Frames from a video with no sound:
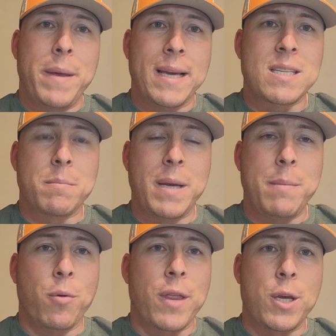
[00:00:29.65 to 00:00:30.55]
pick some
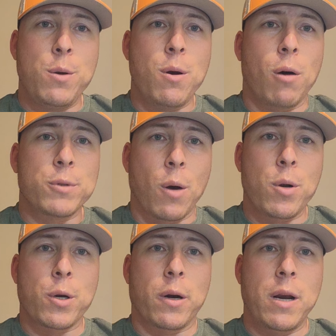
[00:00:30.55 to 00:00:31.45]
people that you all don't
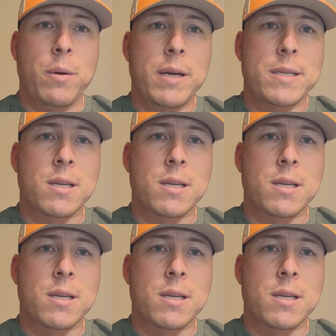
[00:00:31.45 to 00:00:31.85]
agree with.